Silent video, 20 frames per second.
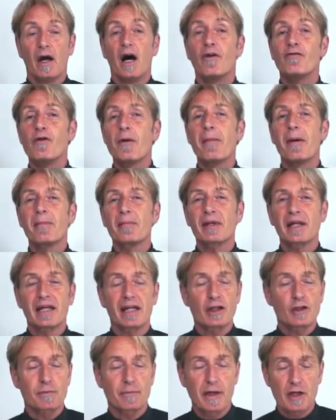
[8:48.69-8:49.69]
And remember that
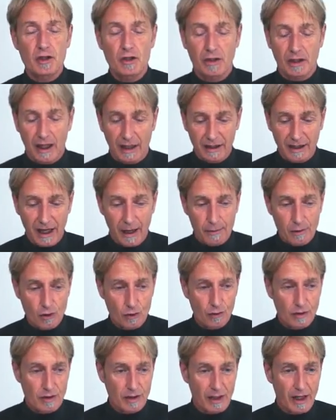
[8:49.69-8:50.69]
expression that the
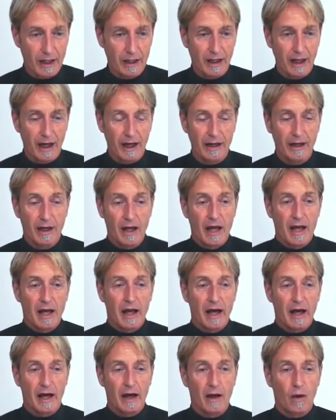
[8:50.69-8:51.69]
emissary said that
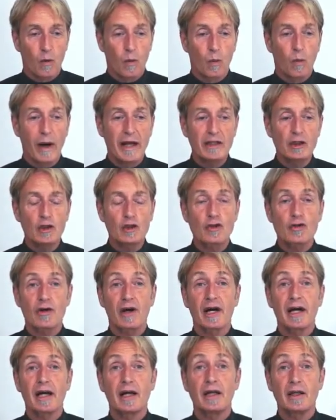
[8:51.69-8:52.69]
when you're
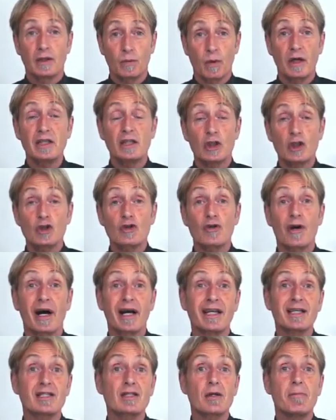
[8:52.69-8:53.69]

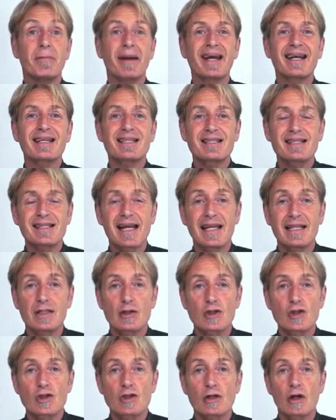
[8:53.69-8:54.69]
trying to make
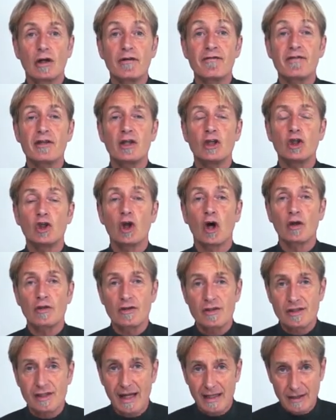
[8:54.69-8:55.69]
sense of the
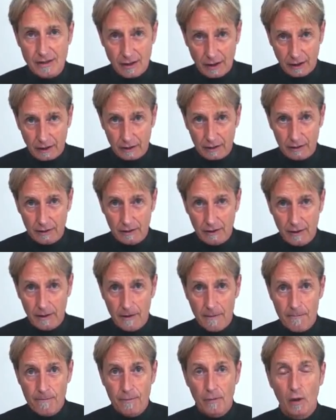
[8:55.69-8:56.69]
nonsensical,
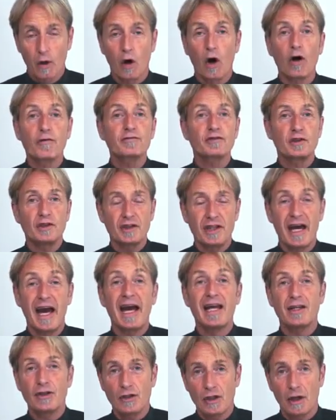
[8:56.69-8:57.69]
often you
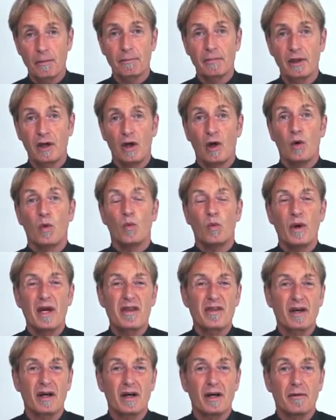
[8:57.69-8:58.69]
end up
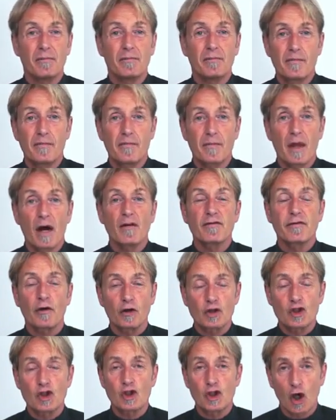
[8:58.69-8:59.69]
with
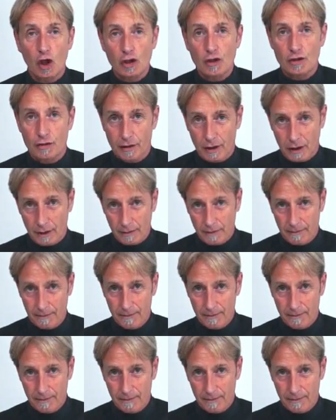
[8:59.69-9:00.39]
false doctrine.